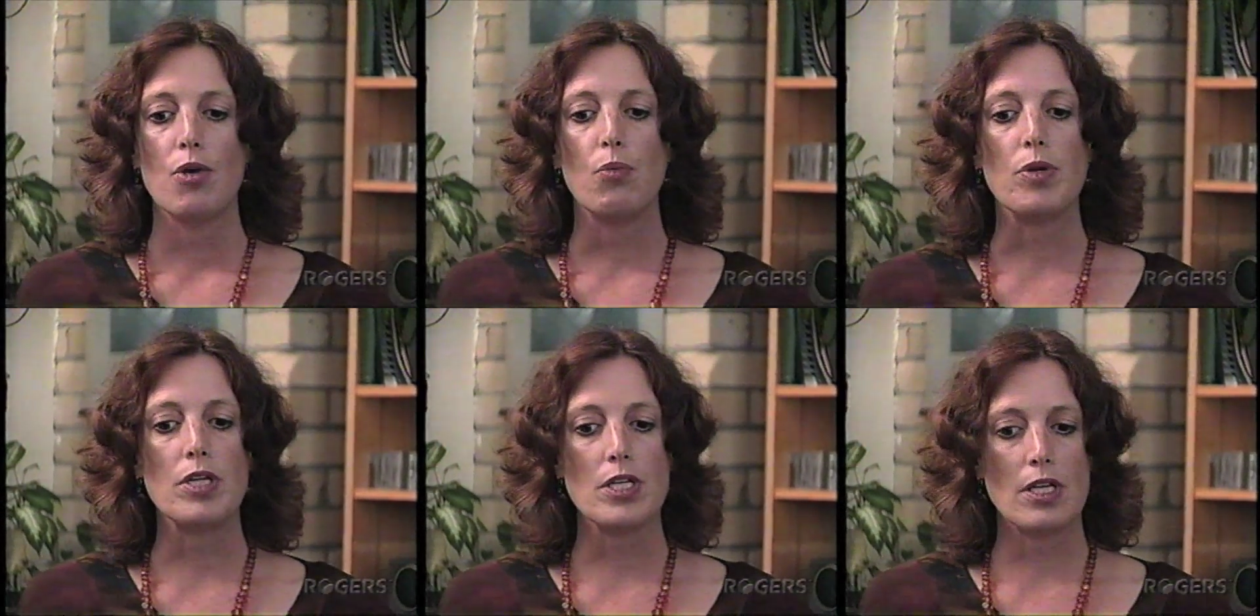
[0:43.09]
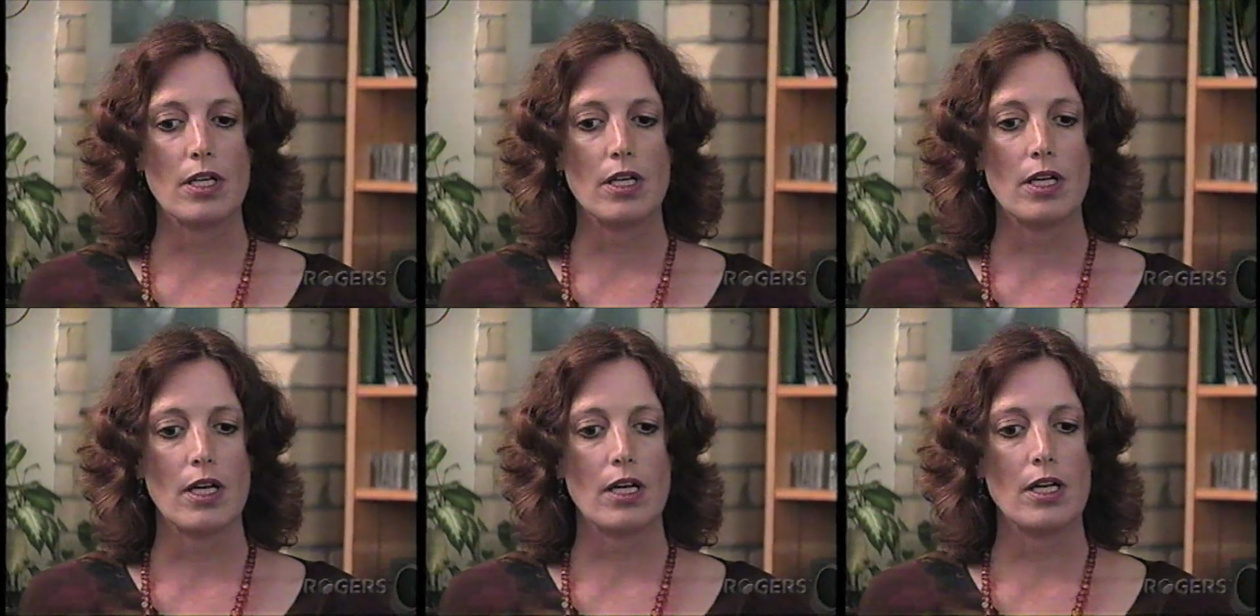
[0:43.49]
We
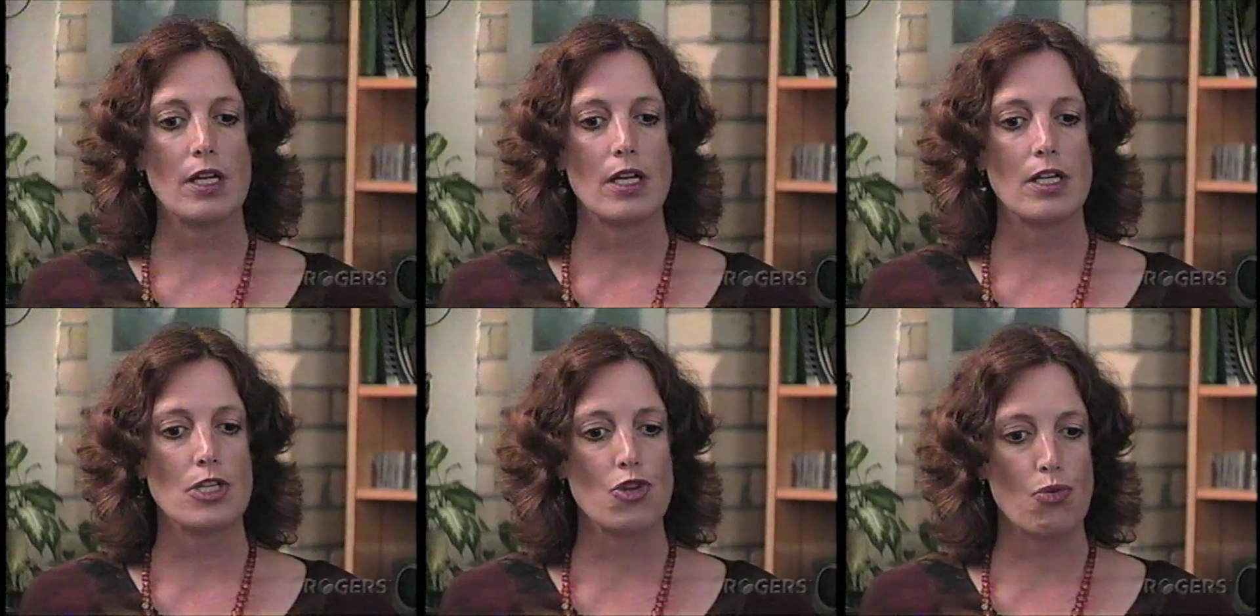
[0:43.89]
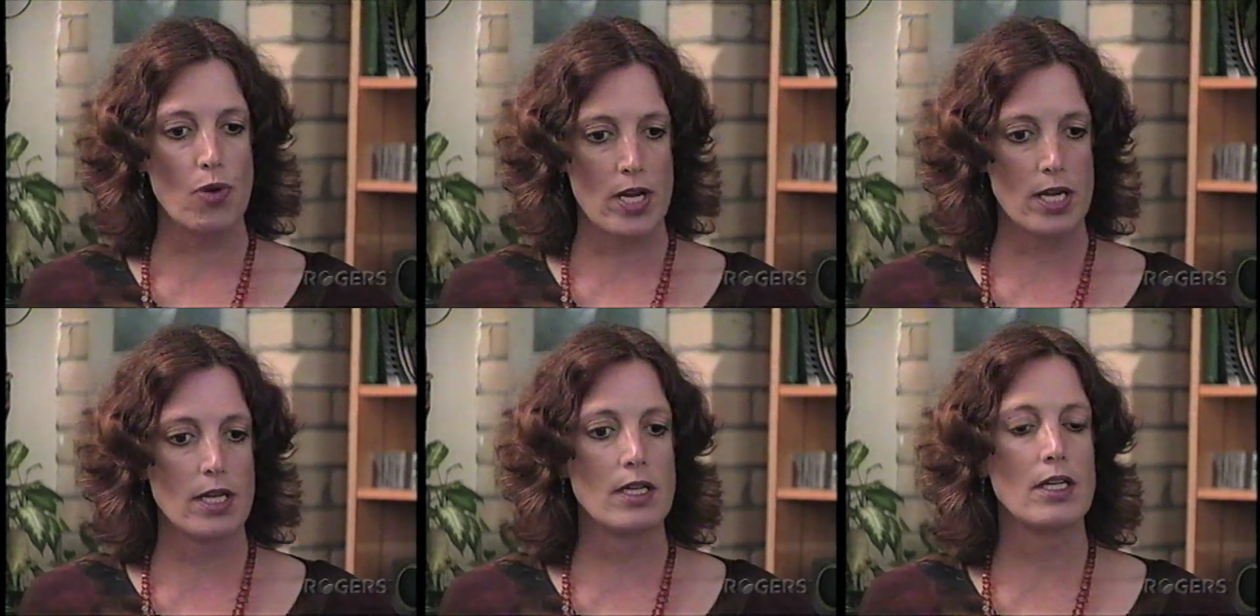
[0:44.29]

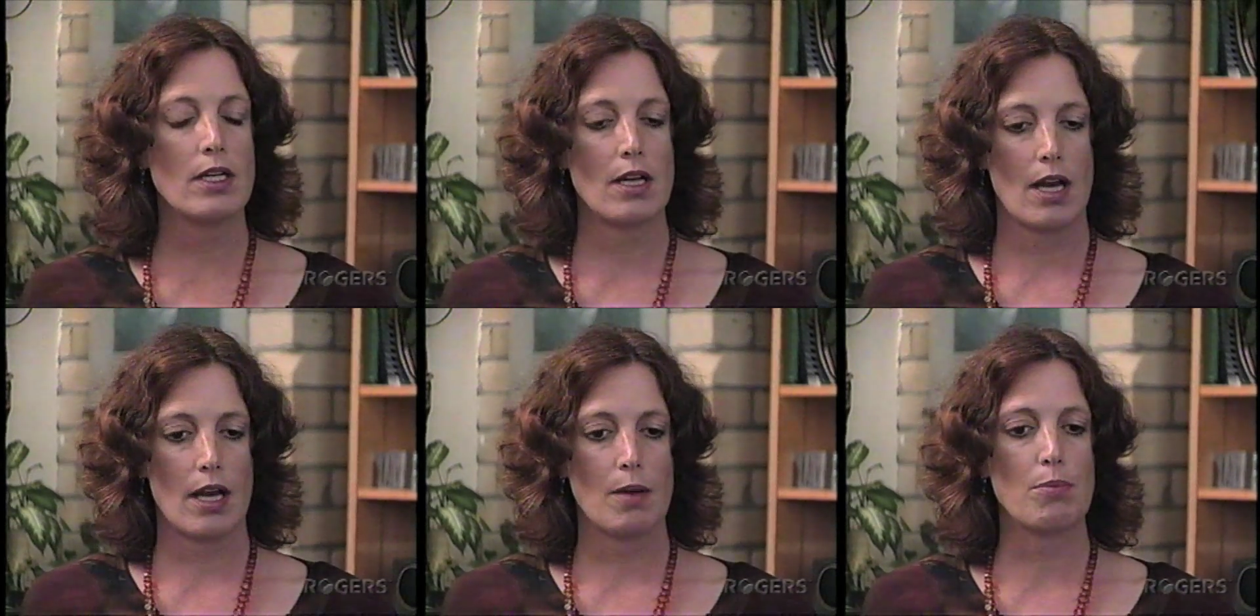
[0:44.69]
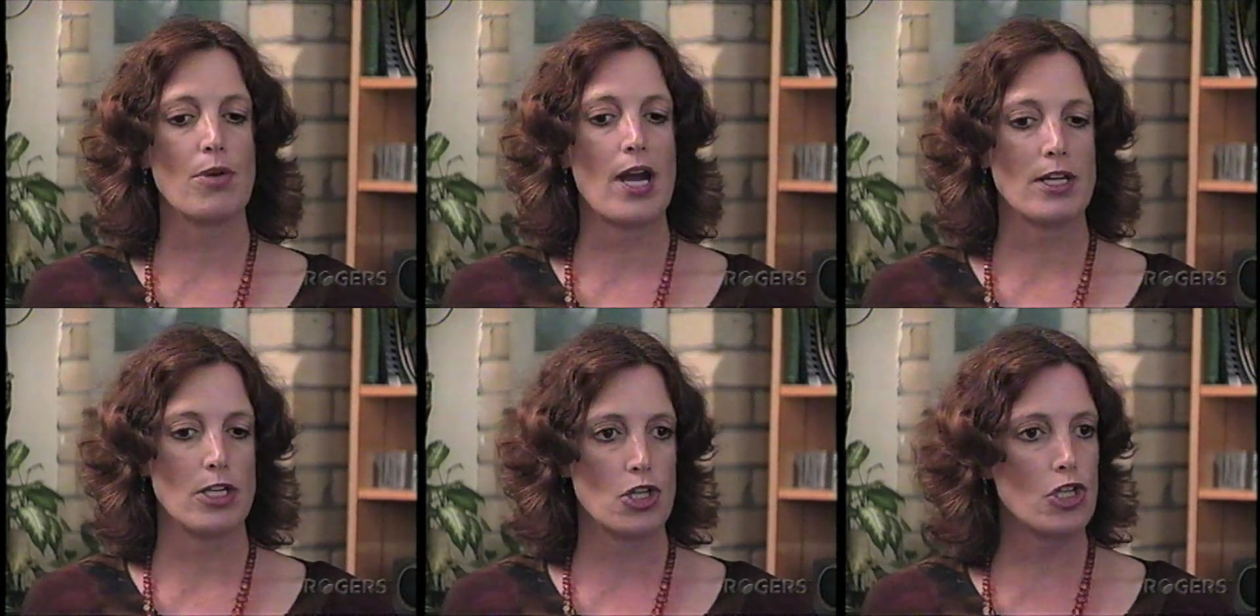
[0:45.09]
train
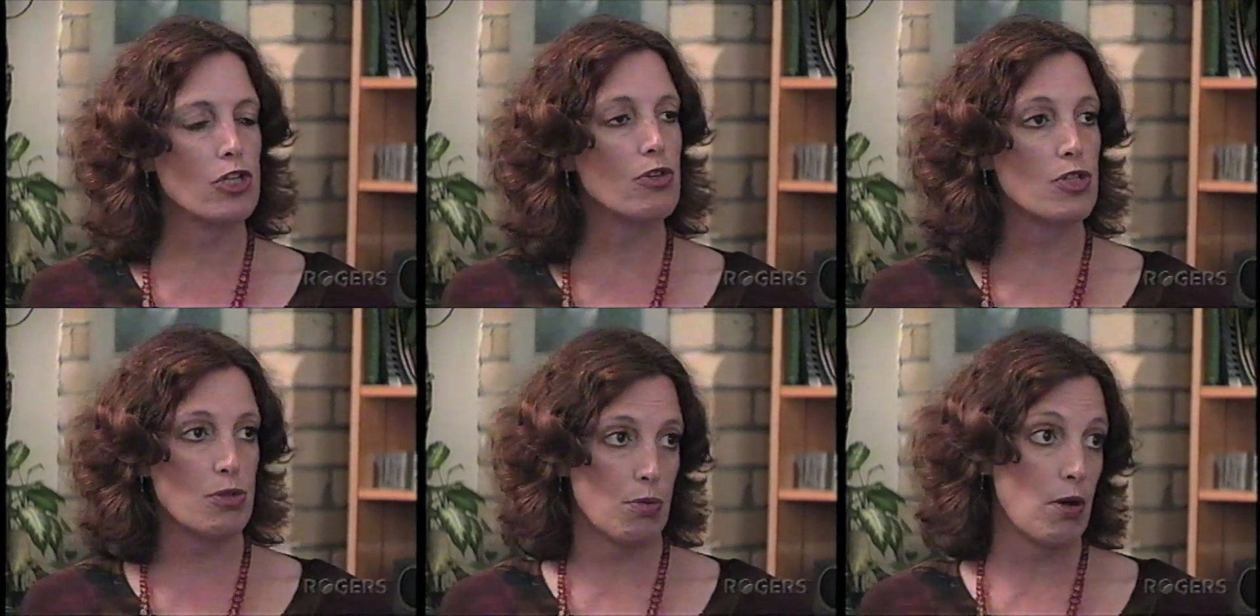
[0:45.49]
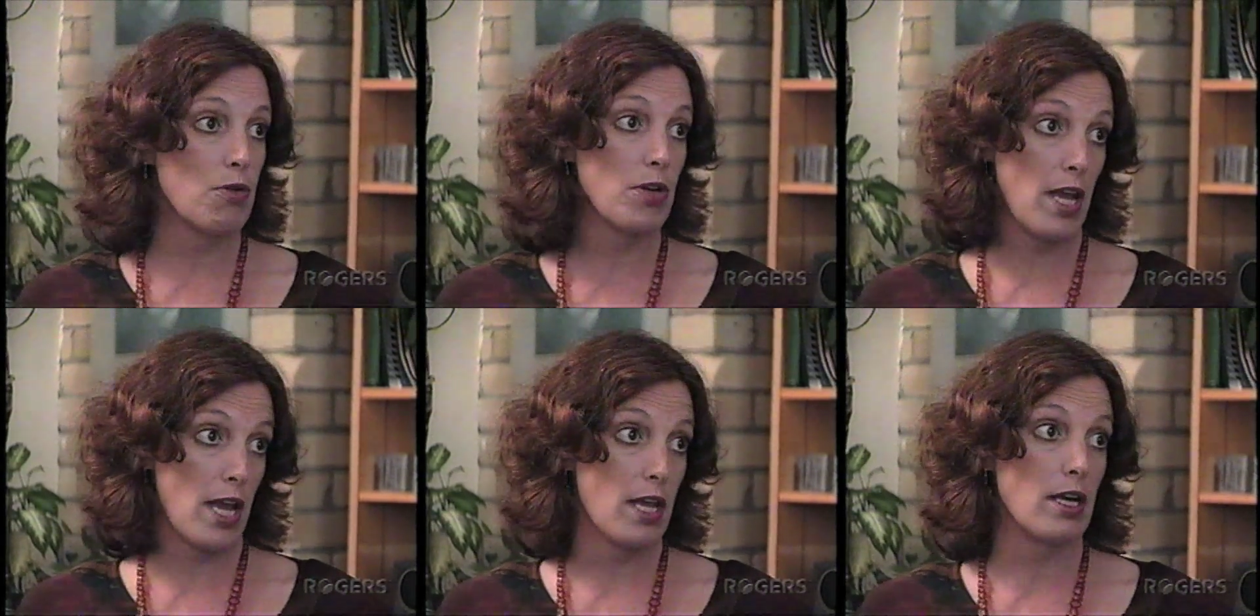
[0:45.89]
practitioners
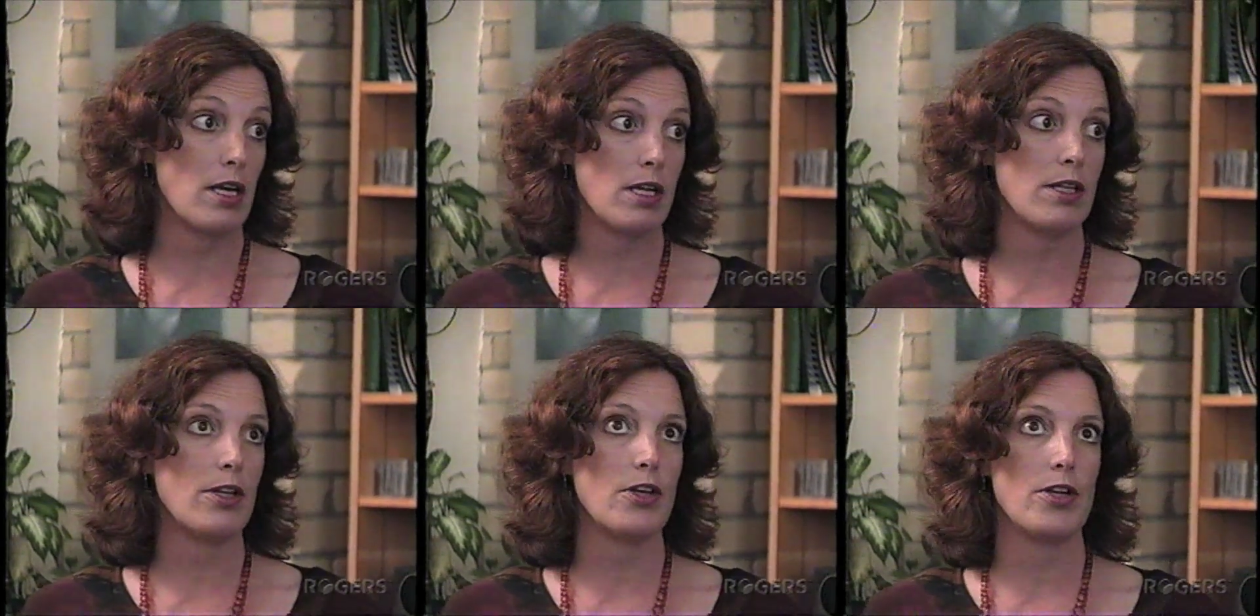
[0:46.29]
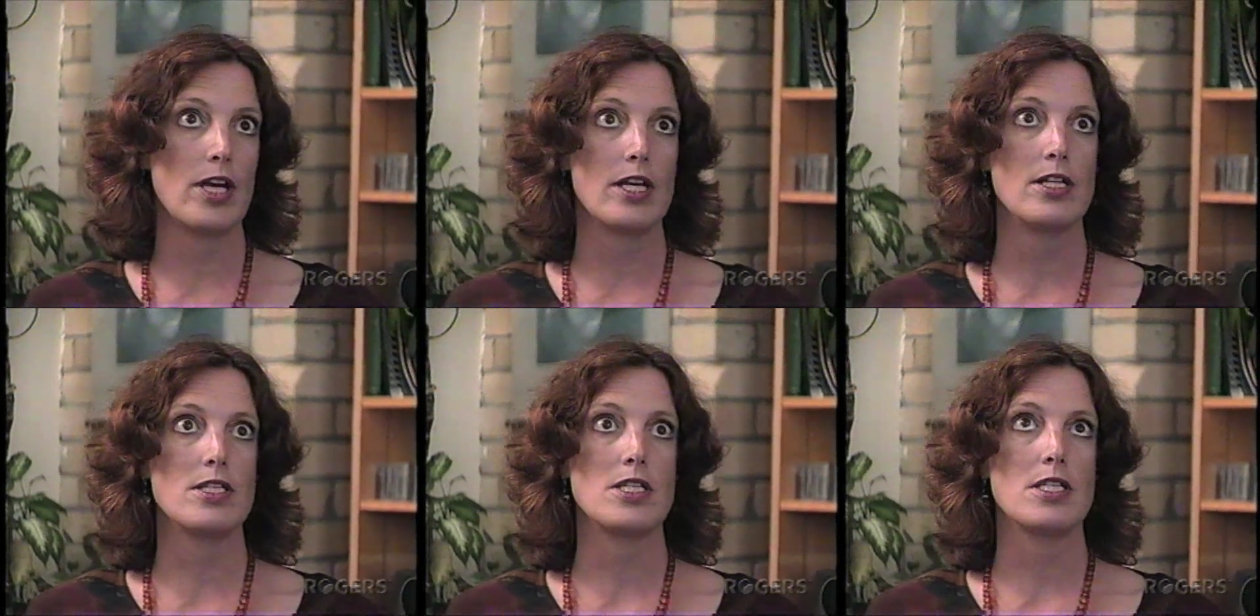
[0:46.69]
throughout Canada and the
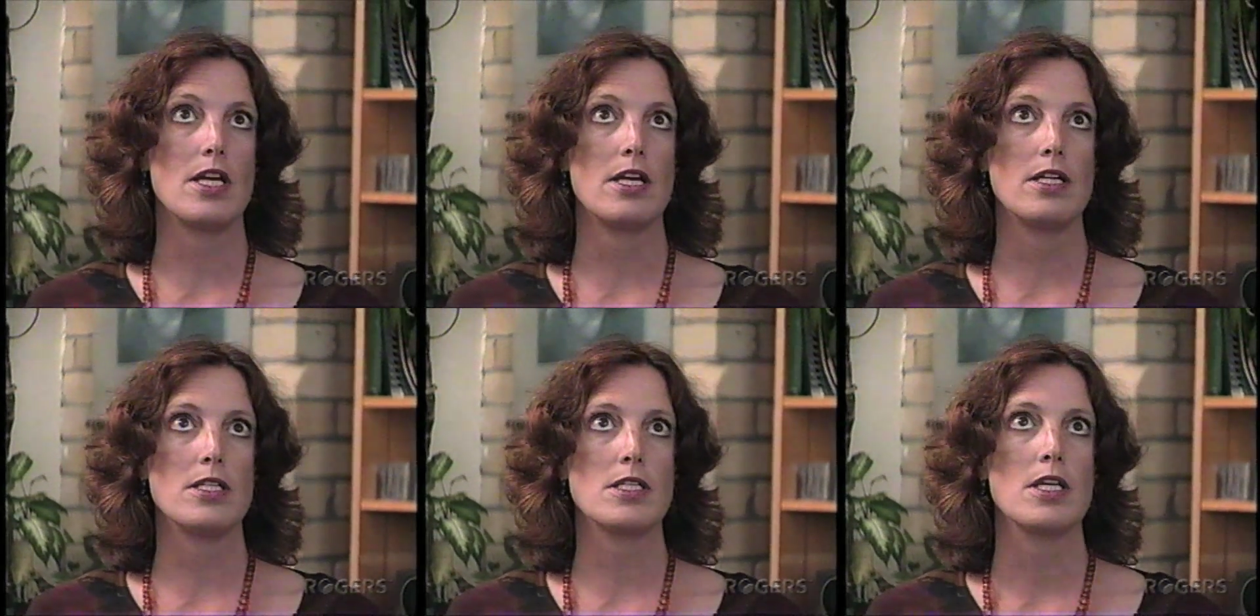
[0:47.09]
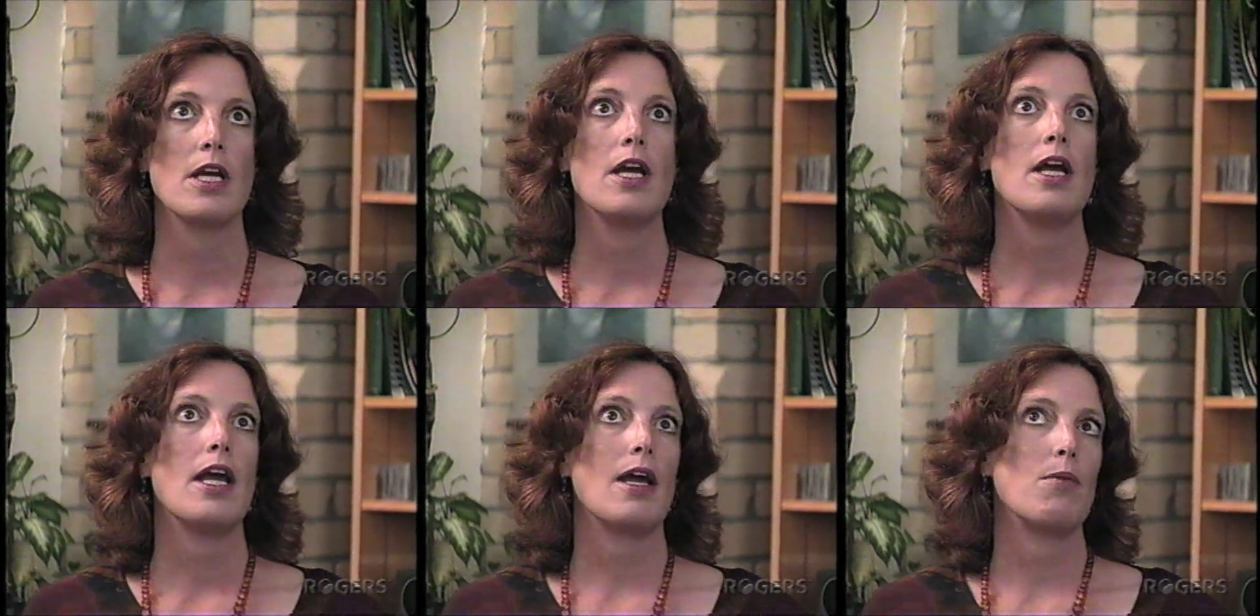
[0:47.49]
United States,
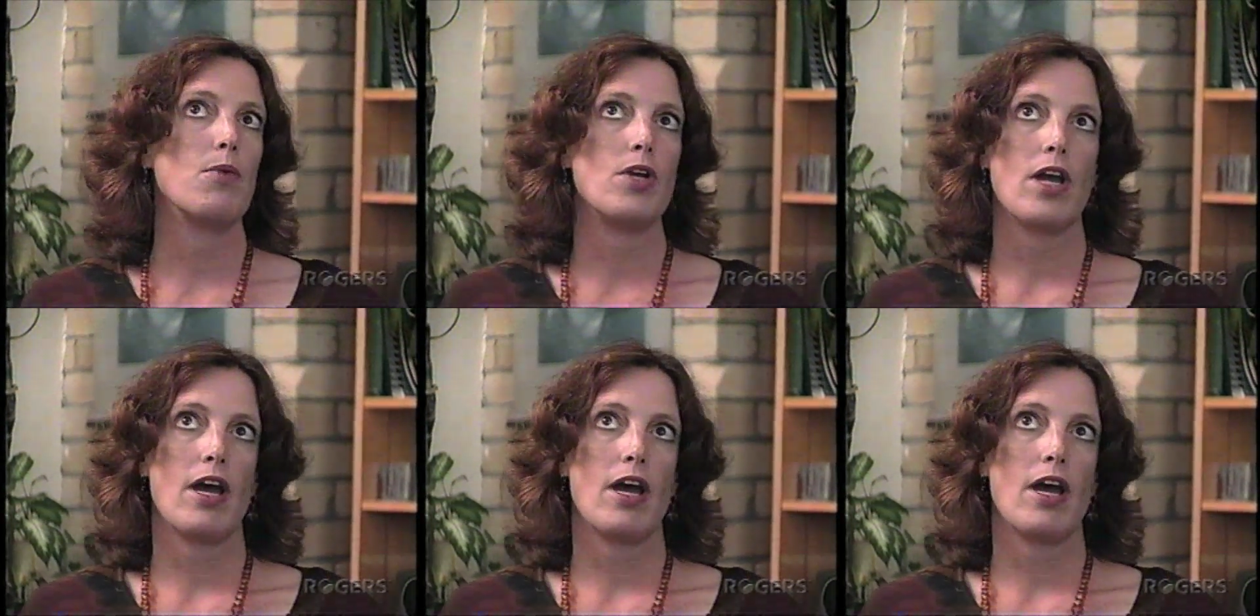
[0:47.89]
and we